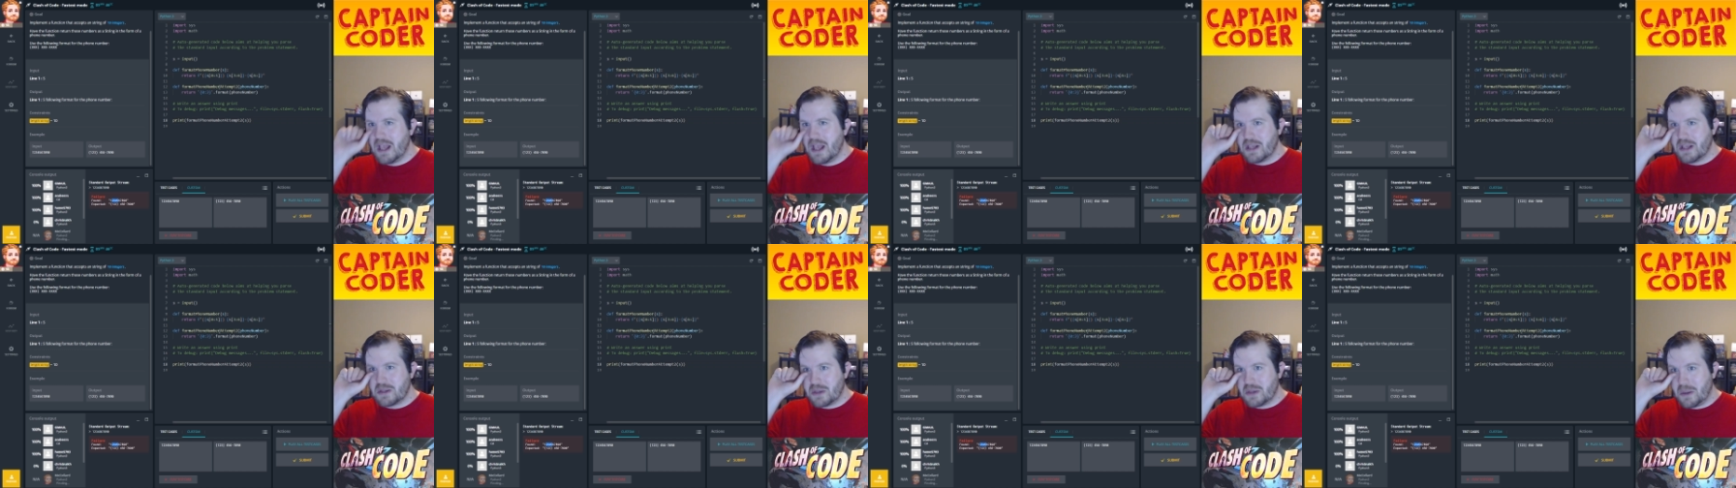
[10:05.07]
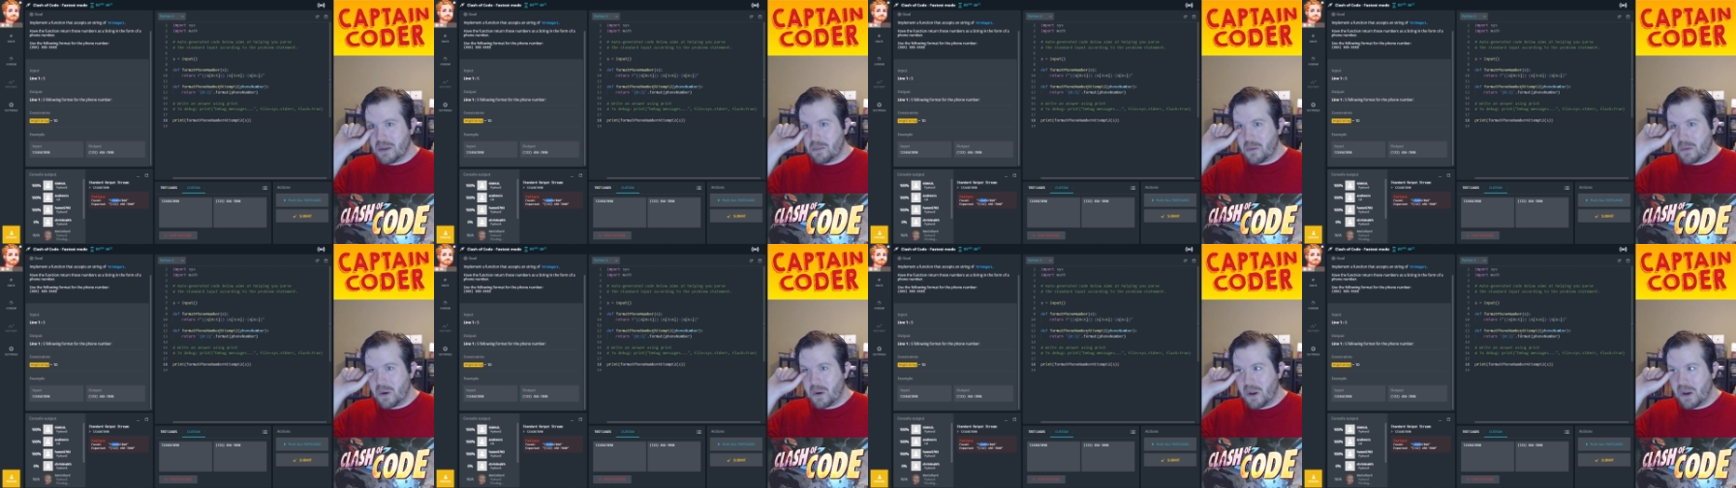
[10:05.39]
So
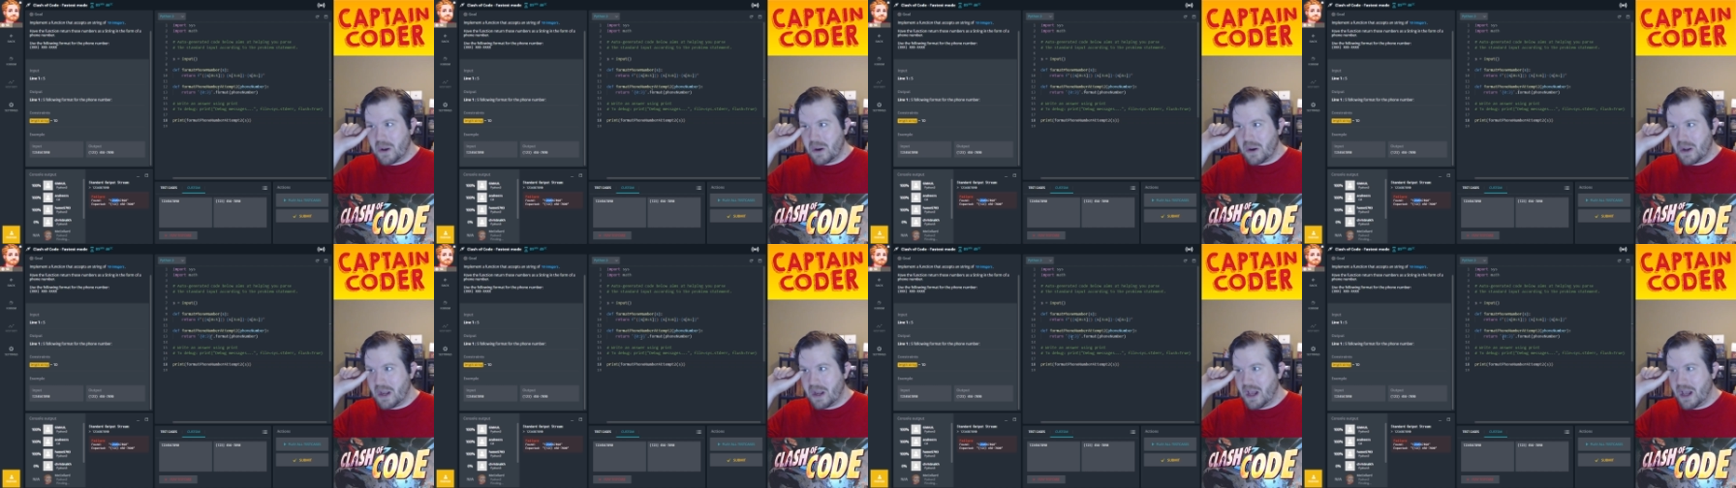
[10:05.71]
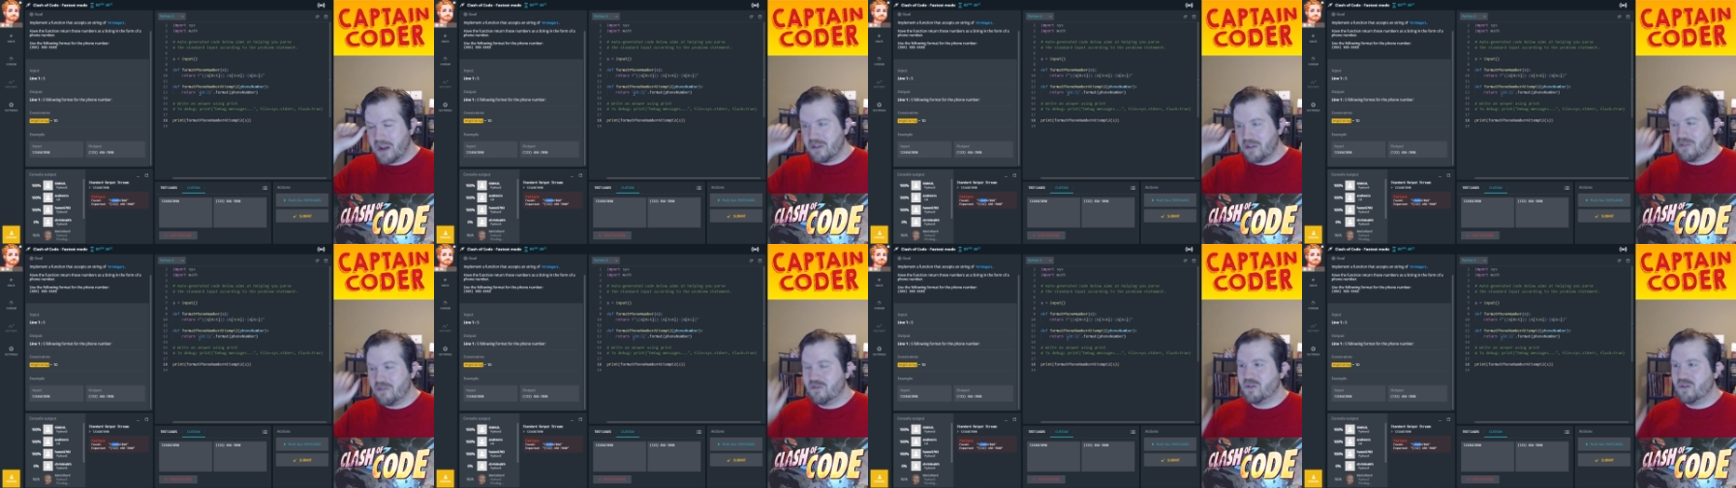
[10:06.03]
I'm wrong on
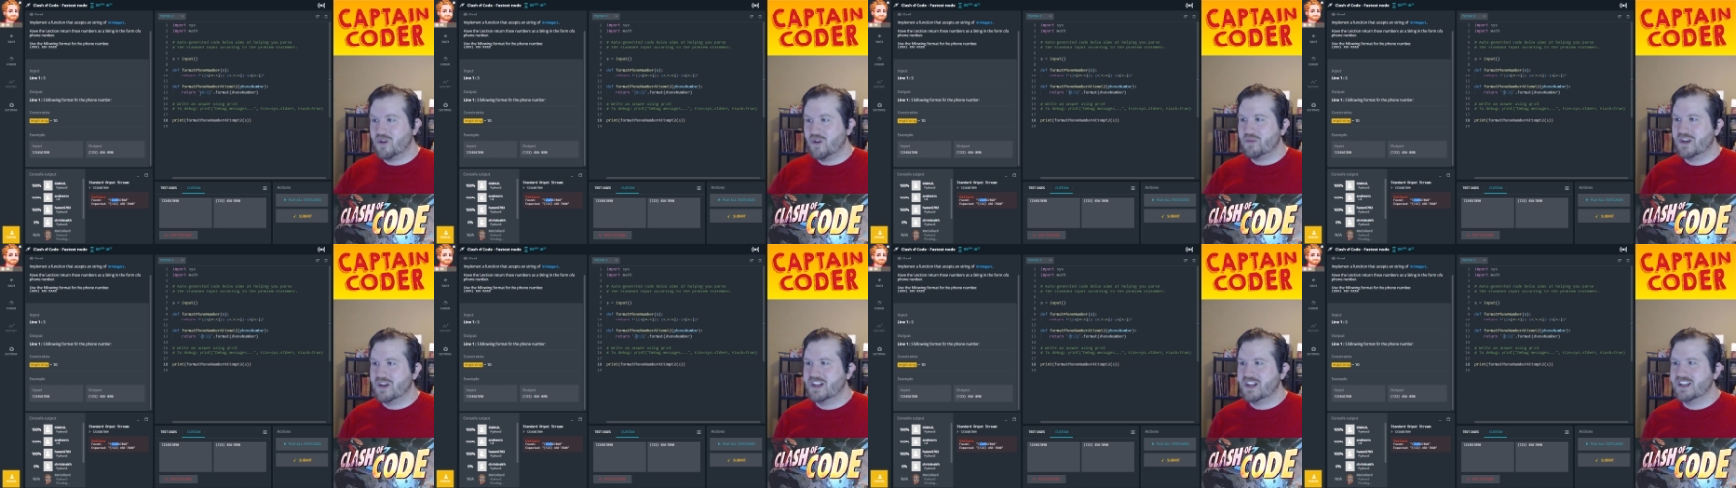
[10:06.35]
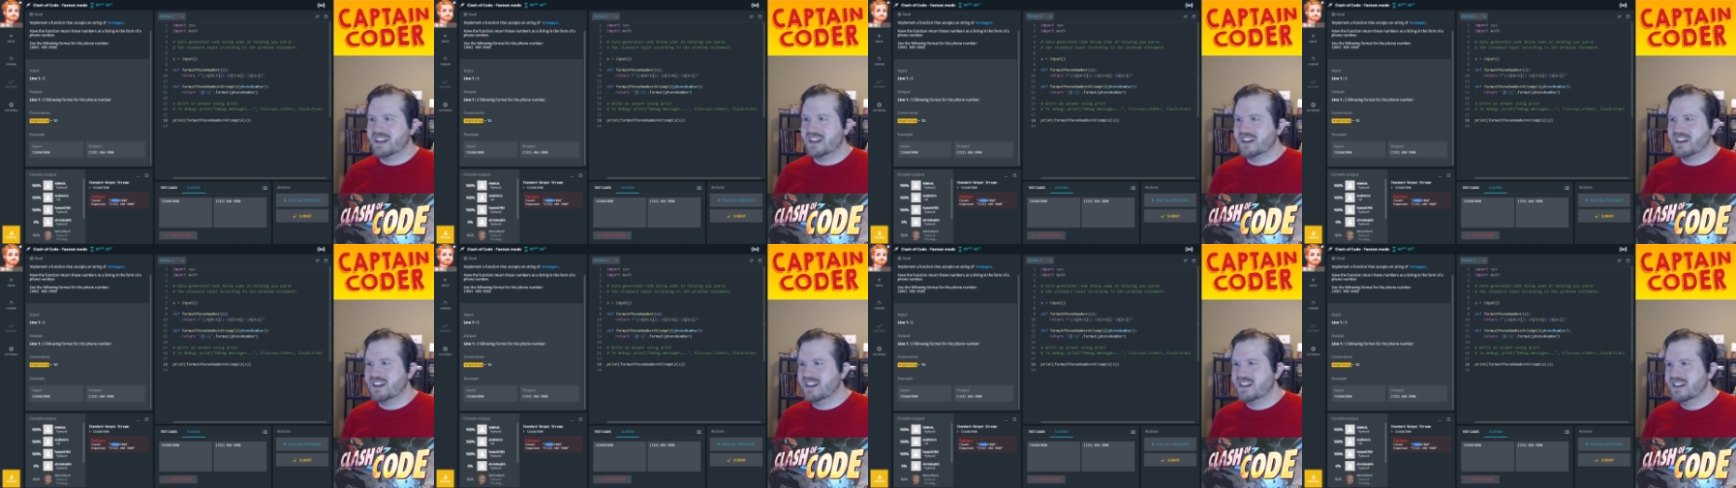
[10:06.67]
how to format it
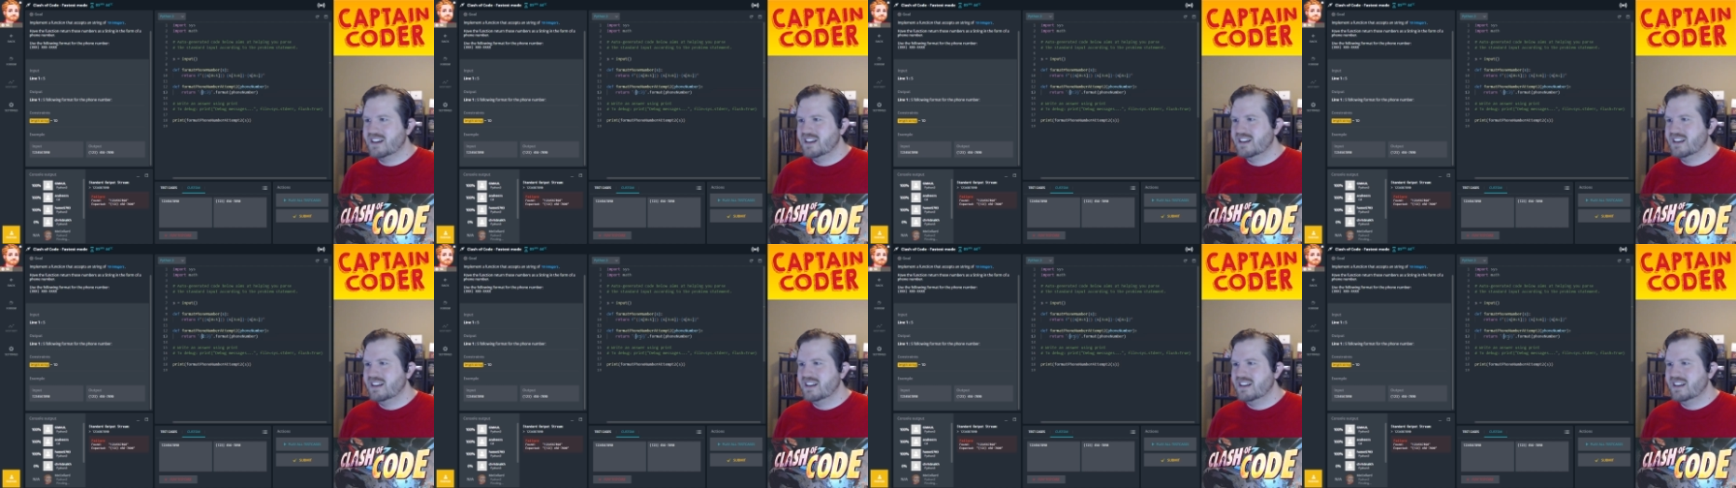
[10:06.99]
here.